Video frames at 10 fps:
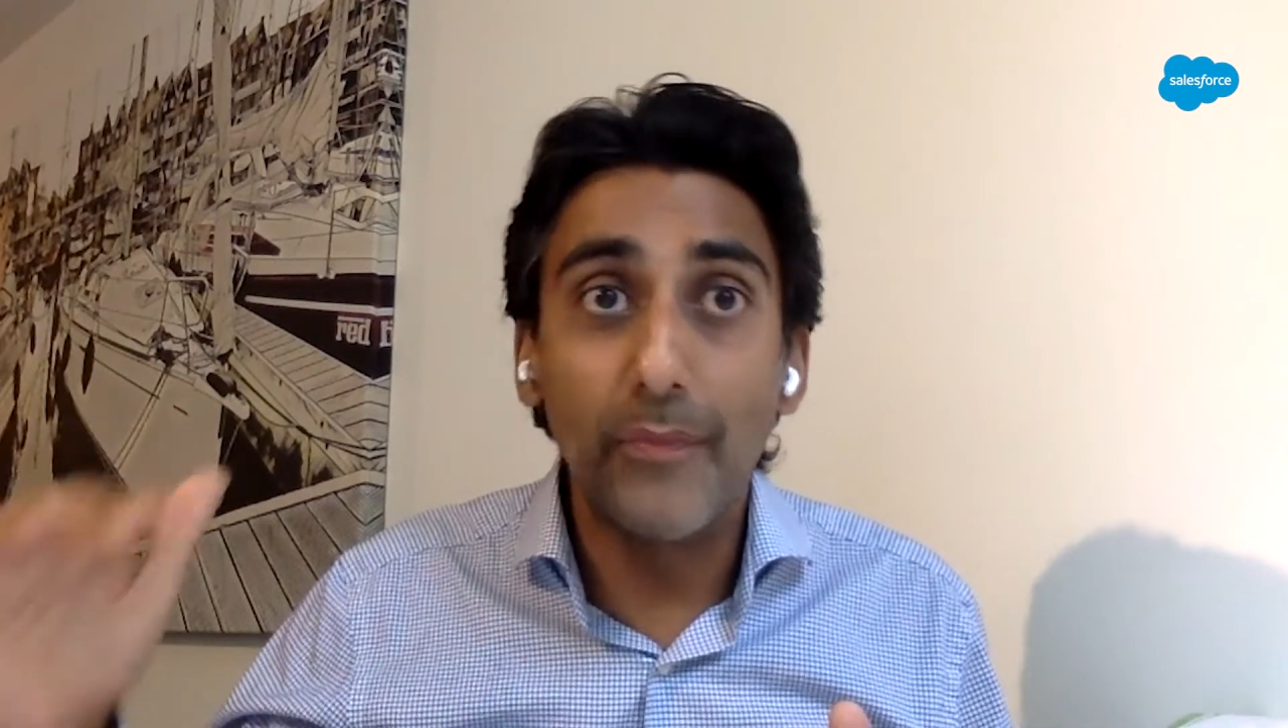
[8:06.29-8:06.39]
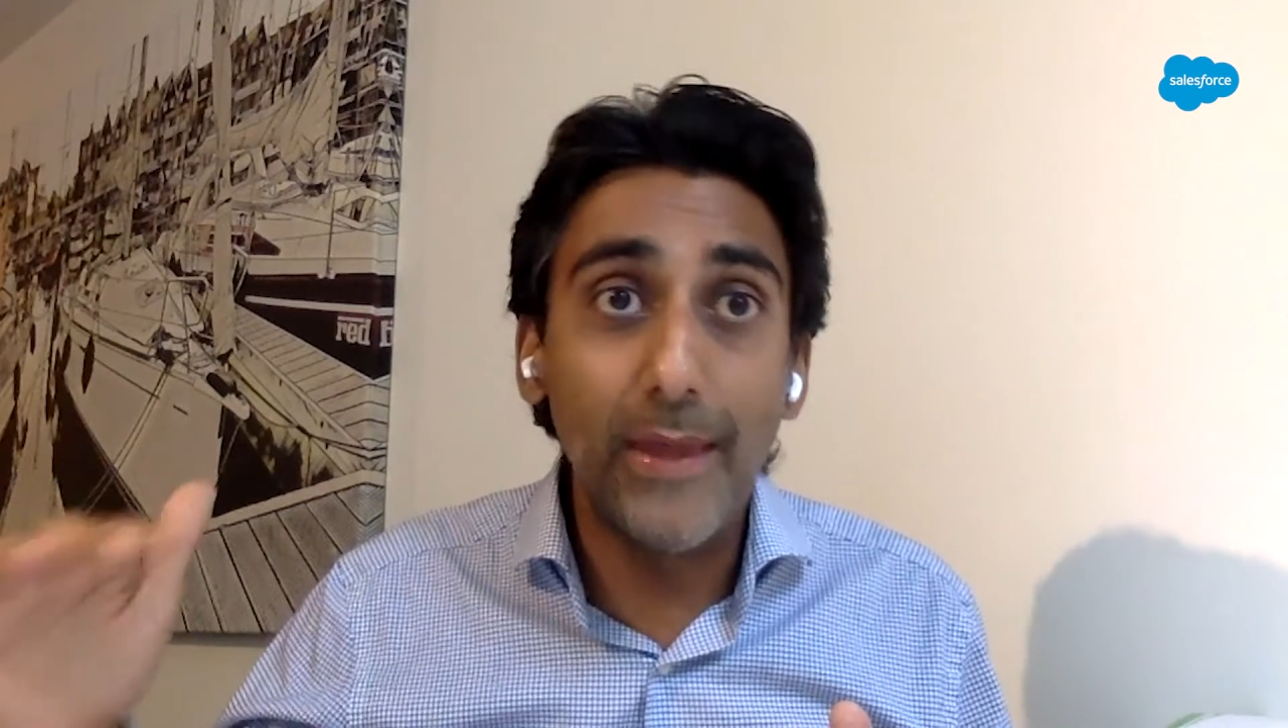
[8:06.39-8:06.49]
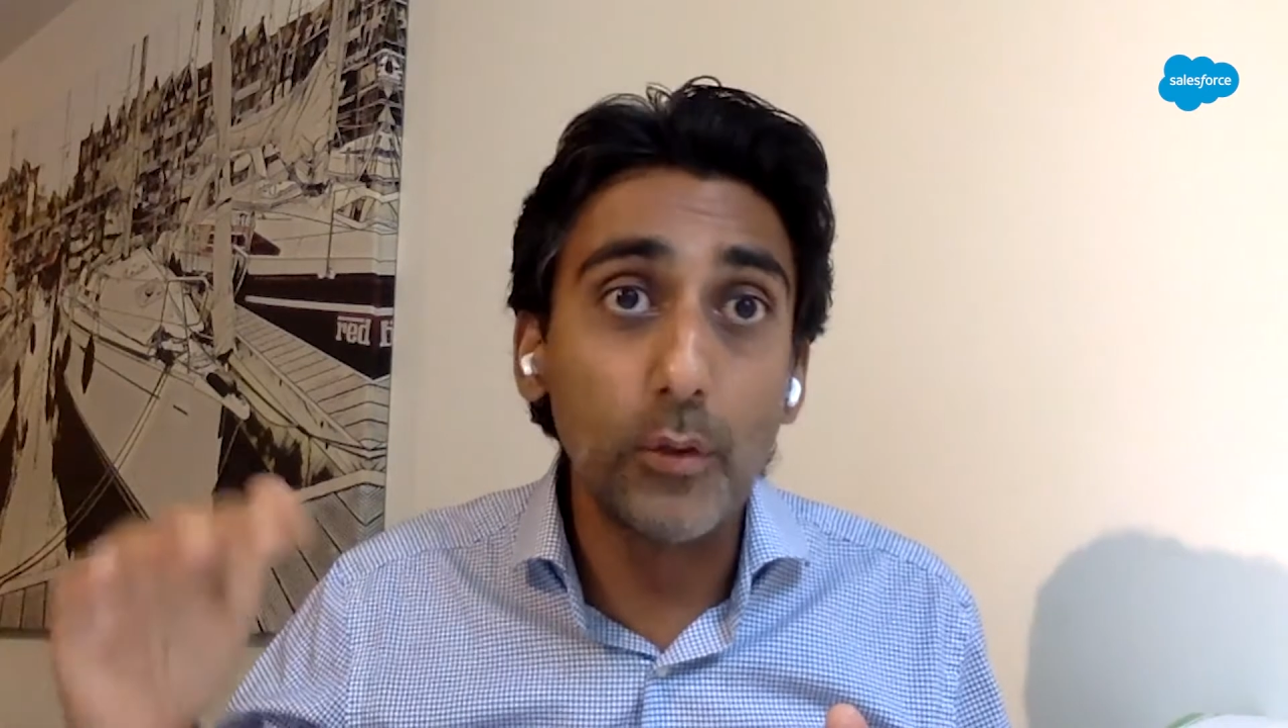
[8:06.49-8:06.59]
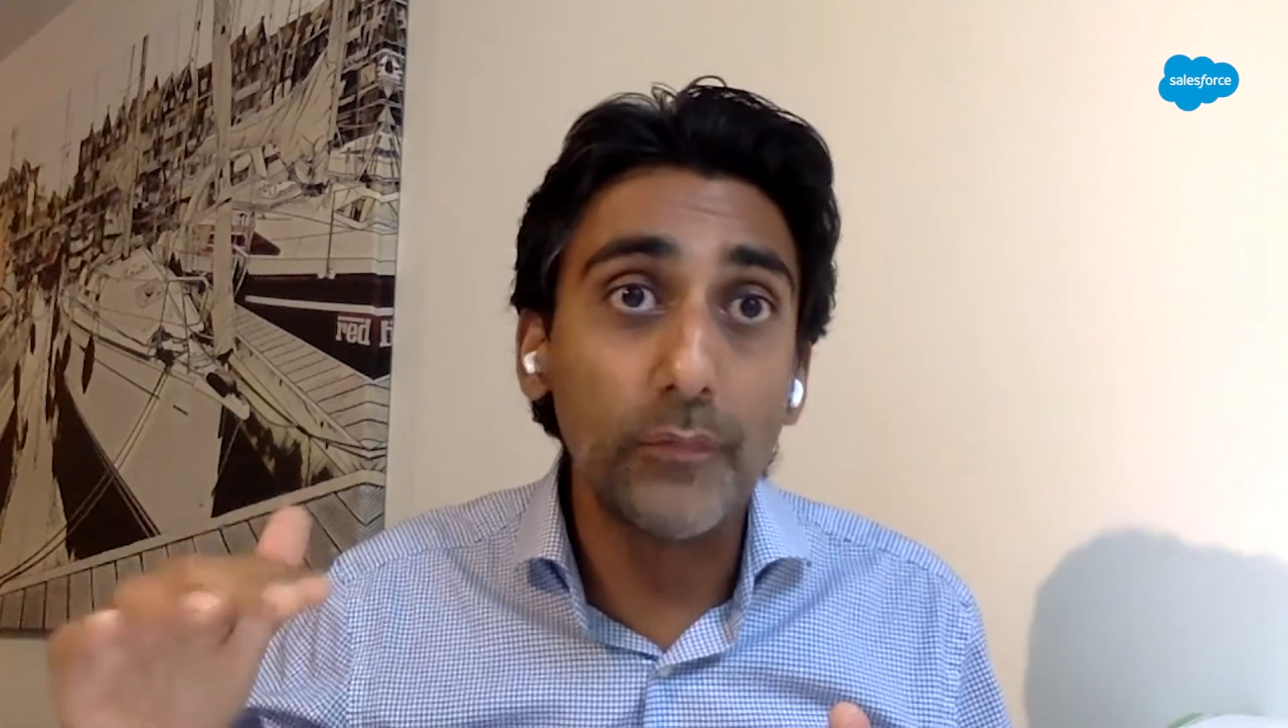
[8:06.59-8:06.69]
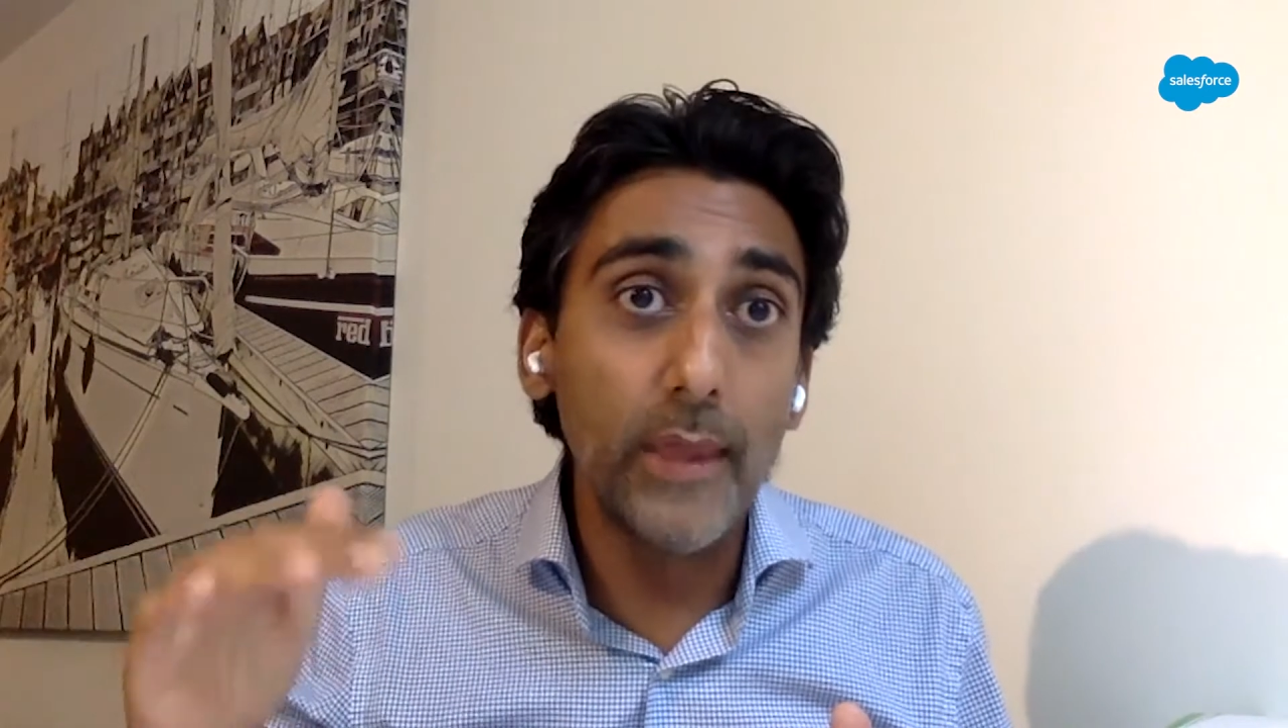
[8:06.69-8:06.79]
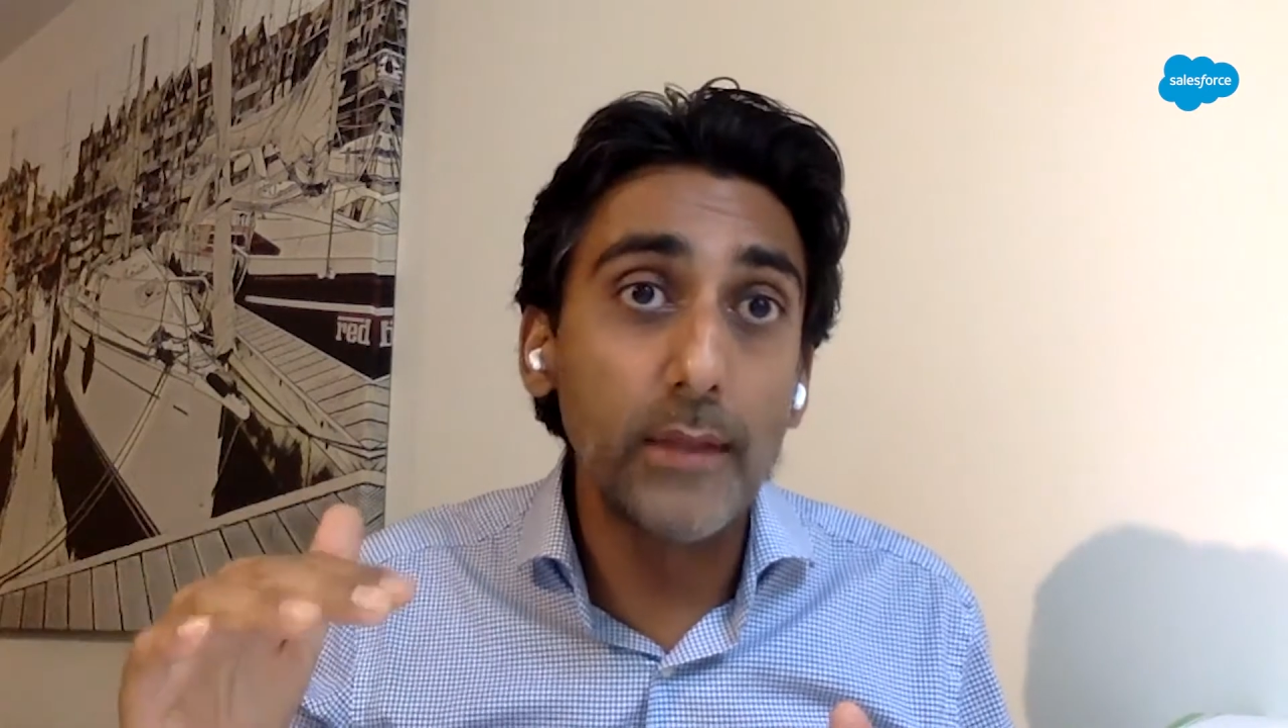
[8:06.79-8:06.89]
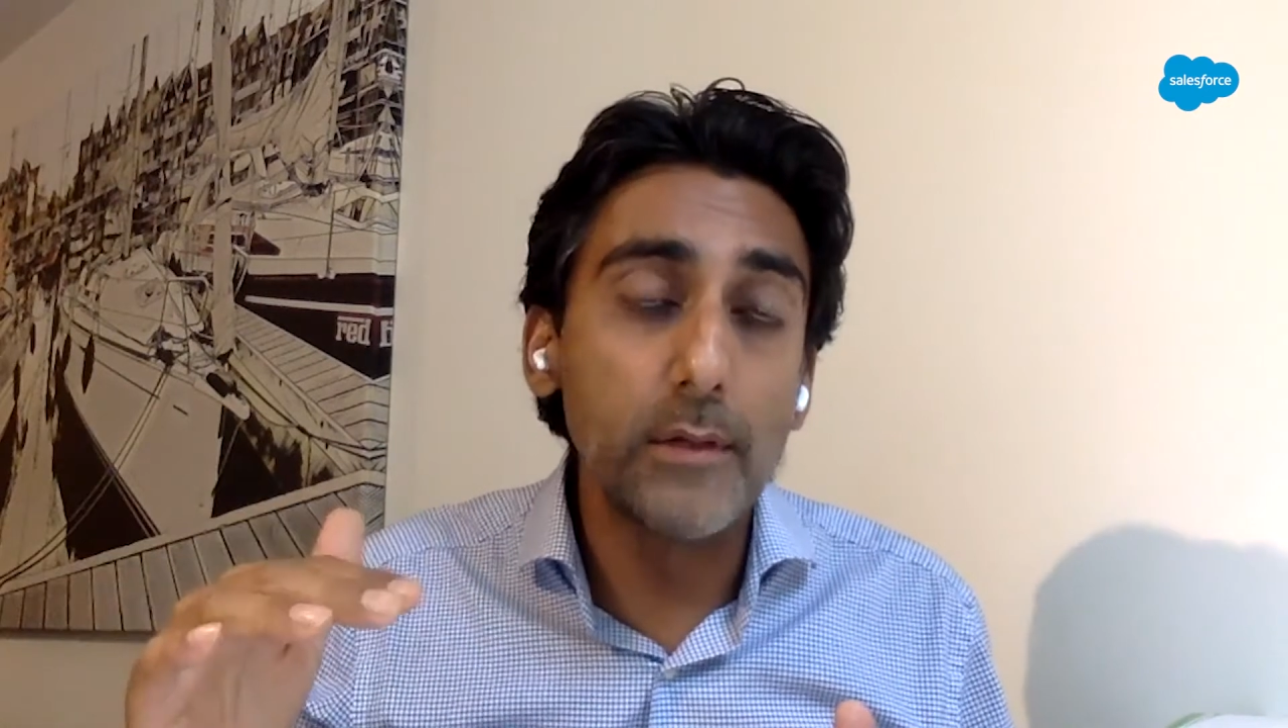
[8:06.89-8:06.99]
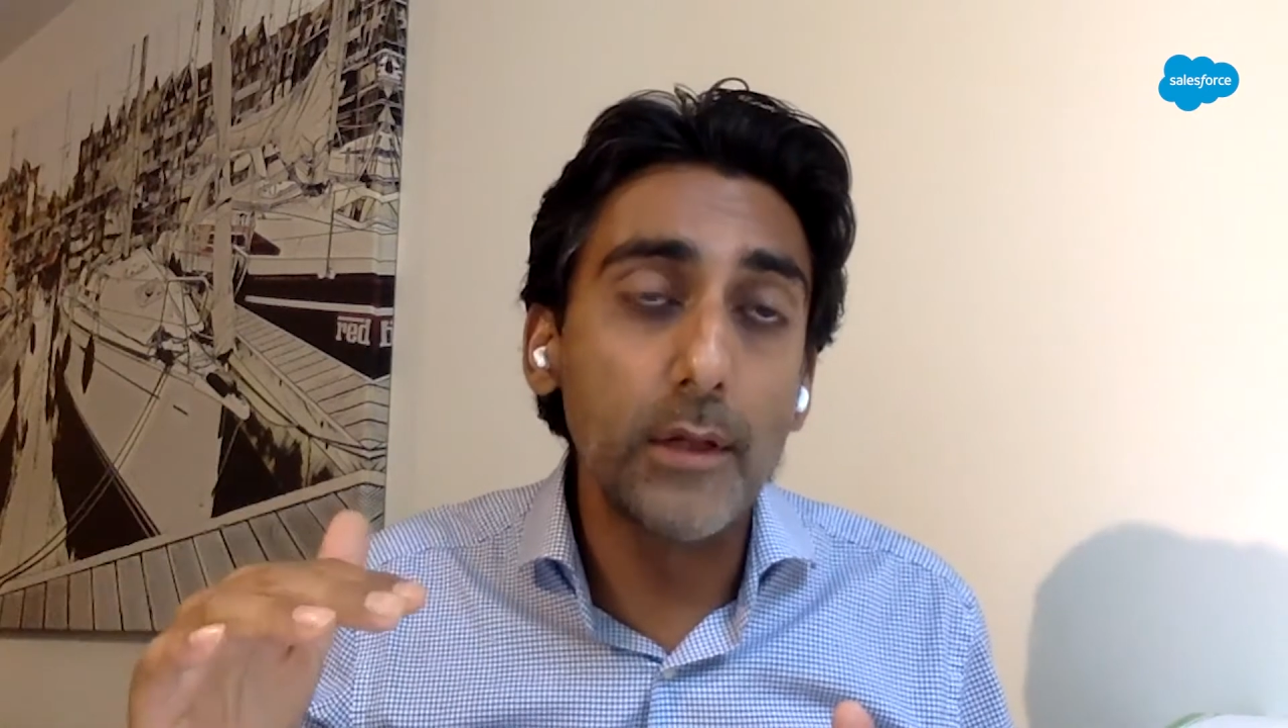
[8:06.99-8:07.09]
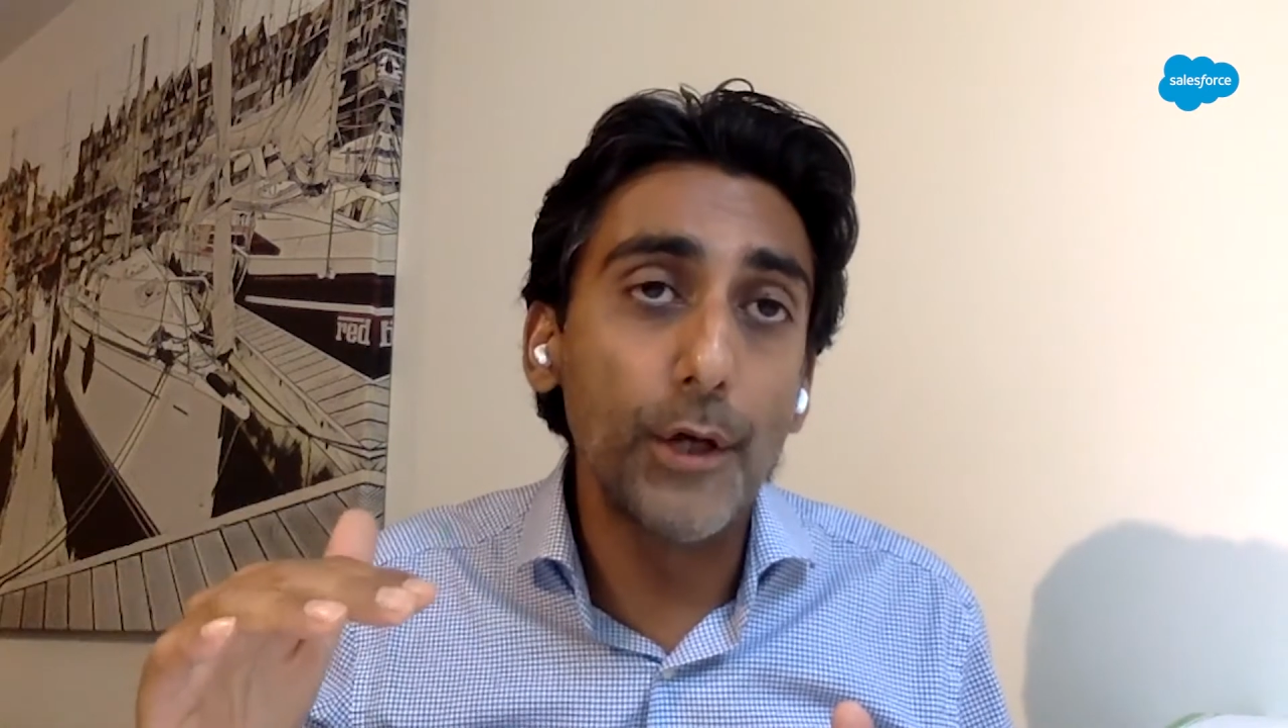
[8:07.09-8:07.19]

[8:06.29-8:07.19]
they could then,